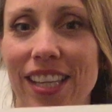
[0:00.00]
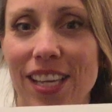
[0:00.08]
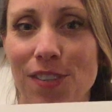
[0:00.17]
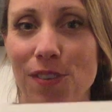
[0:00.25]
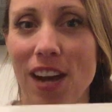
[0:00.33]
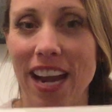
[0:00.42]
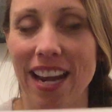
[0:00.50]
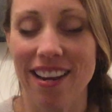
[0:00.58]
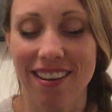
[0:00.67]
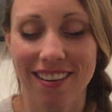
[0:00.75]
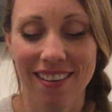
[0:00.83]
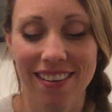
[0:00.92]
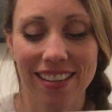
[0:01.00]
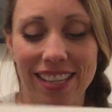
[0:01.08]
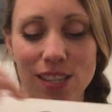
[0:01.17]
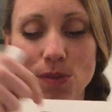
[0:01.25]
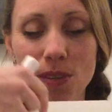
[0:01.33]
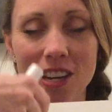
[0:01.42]
That's right,
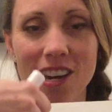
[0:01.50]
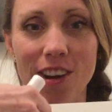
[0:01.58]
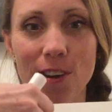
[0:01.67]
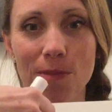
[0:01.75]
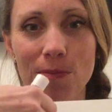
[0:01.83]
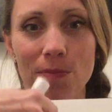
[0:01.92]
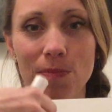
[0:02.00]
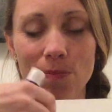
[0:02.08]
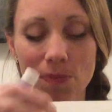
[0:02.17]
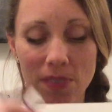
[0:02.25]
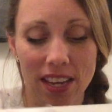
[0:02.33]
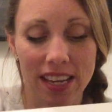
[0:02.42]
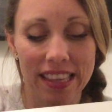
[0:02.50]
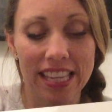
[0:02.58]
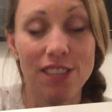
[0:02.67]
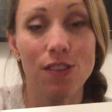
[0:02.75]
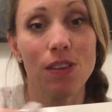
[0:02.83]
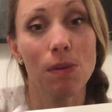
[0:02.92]
this one here. And
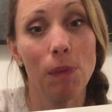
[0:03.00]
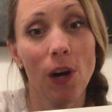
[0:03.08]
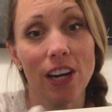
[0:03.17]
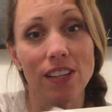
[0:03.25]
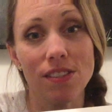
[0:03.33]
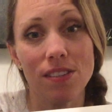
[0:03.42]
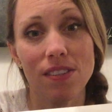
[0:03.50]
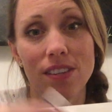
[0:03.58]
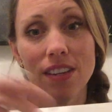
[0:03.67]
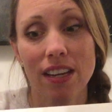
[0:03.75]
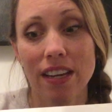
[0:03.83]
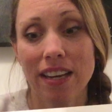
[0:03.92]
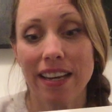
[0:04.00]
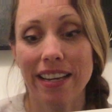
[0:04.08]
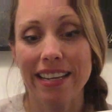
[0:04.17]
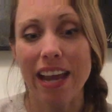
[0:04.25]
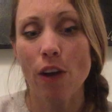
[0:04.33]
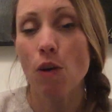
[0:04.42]
these are the parts.
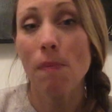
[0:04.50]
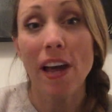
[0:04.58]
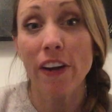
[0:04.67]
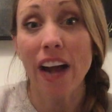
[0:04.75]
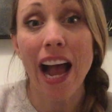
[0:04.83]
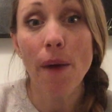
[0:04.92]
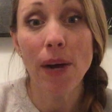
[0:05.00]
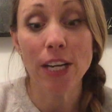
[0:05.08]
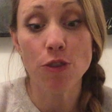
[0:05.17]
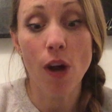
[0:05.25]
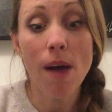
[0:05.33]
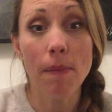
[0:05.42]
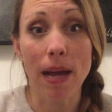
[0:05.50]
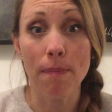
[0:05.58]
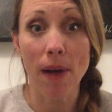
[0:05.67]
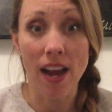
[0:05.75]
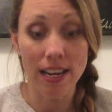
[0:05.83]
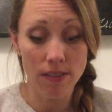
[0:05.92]
Now, no matter how I draw my
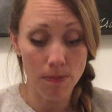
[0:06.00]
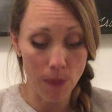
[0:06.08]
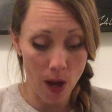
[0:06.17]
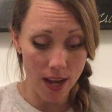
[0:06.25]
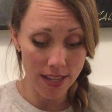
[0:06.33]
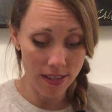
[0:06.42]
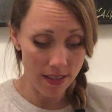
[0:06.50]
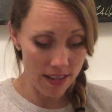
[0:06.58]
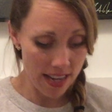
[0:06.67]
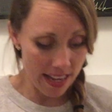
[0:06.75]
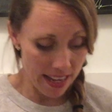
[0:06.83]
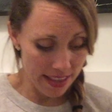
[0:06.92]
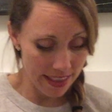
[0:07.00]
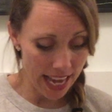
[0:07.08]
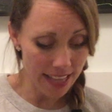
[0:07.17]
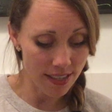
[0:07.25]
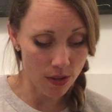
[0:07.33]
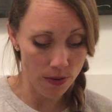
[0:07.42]
bond,
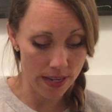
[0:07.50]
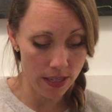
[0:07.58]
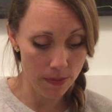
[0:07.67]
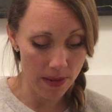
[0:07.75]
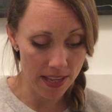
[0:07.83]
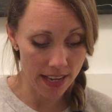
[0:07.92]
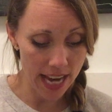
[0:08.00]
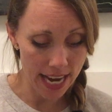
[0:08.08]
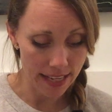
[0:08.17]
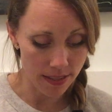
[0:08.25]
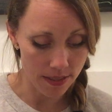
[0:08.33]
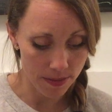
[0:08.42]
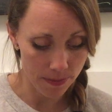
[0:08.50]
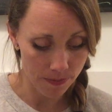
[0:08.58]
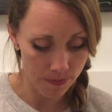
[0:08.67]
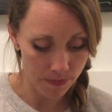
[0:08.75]
that's going to be the case.